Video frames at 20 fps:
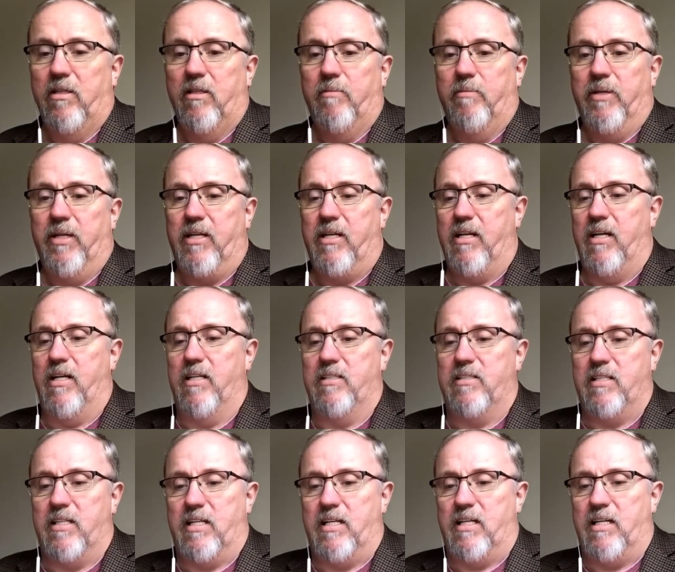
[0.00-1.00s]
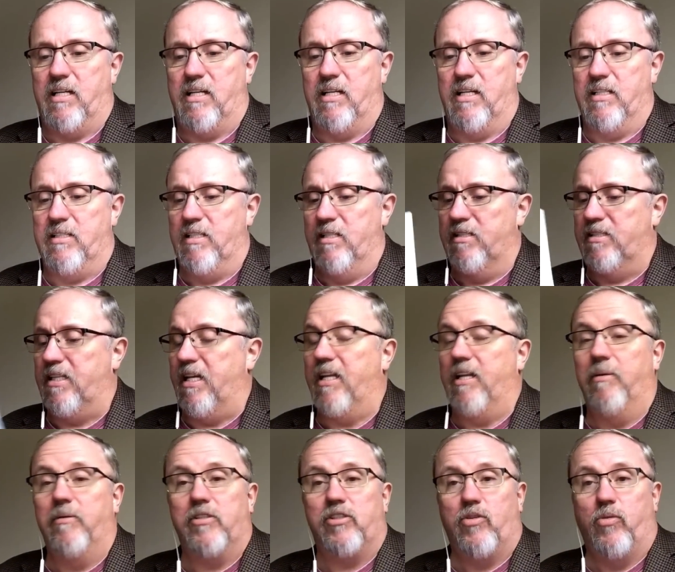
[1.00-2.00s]
because uh, it's insane.
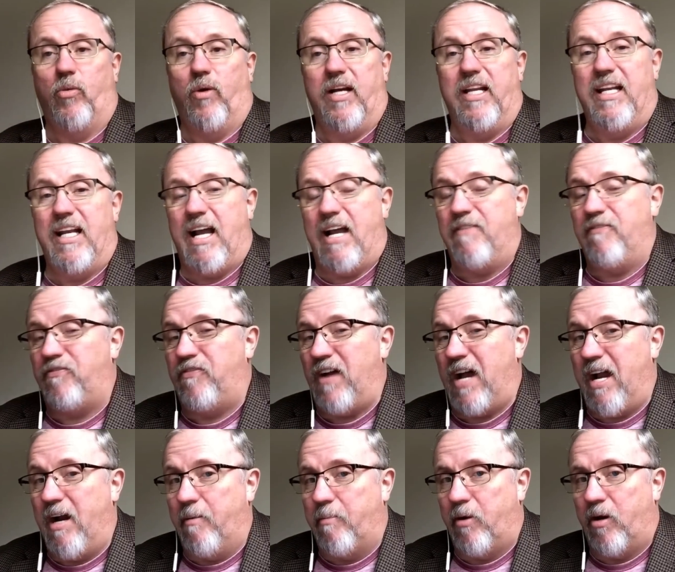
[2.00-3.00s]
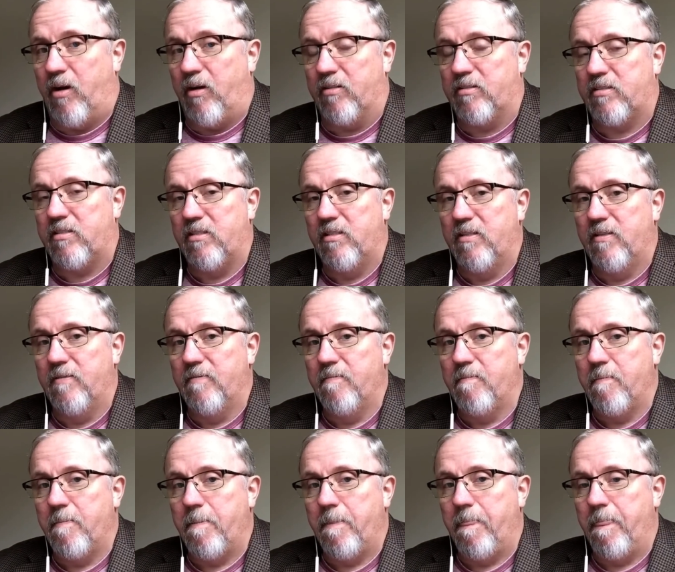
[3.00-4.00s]
There was twenty-nine fireballs
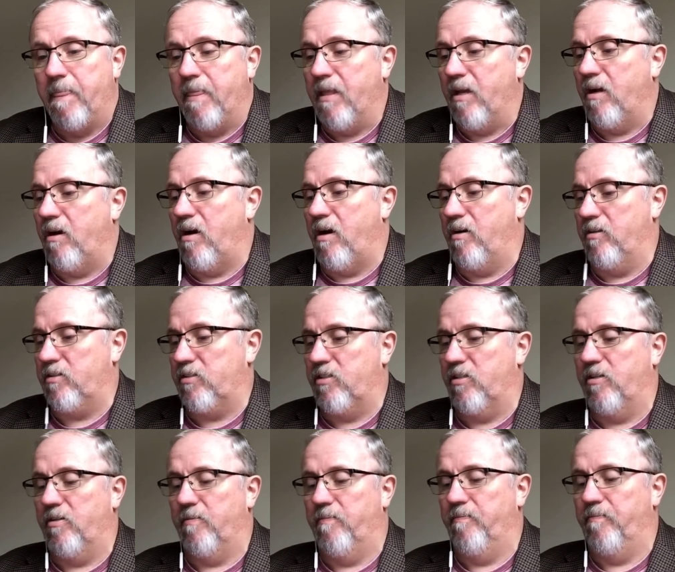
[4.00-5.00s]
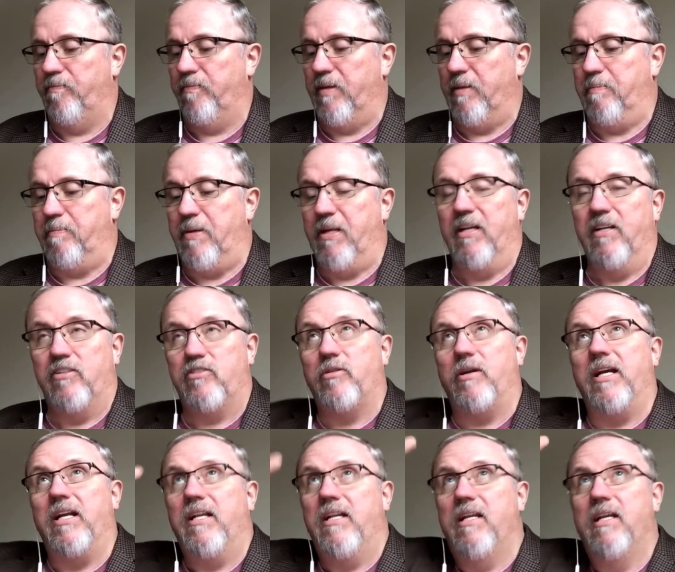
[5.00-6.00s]
also that
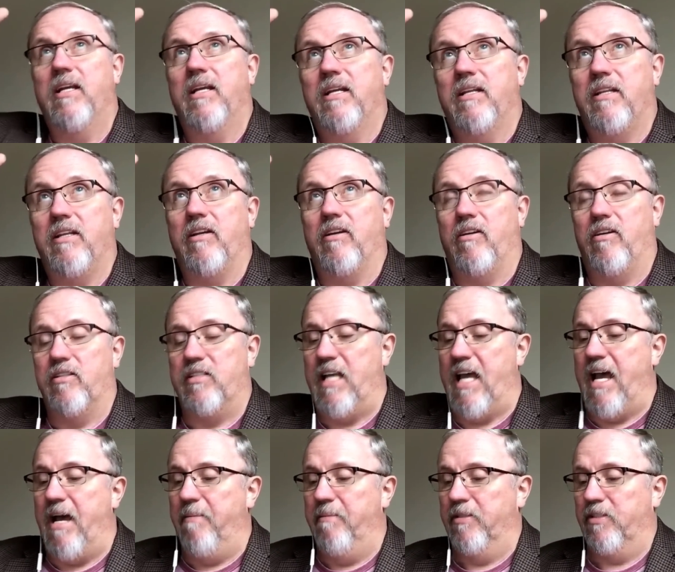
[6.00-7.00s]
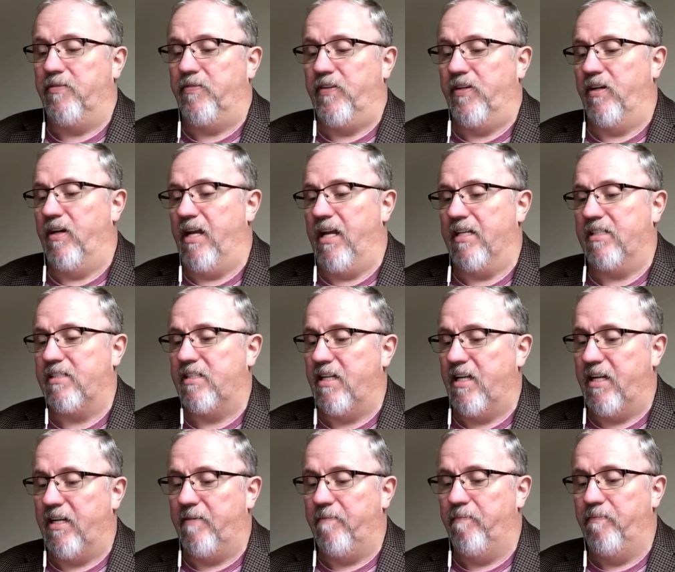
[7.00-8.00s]
penetrated the Earth's atmosphere last
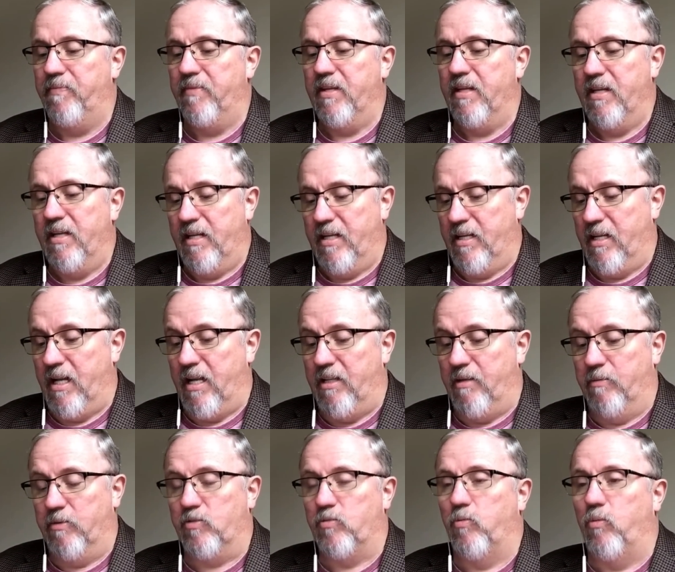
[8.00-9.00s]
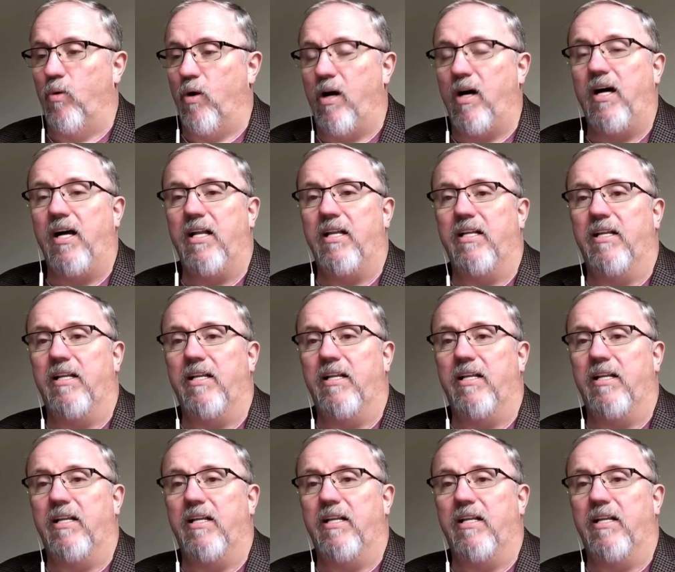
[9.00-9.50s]
night. And there was one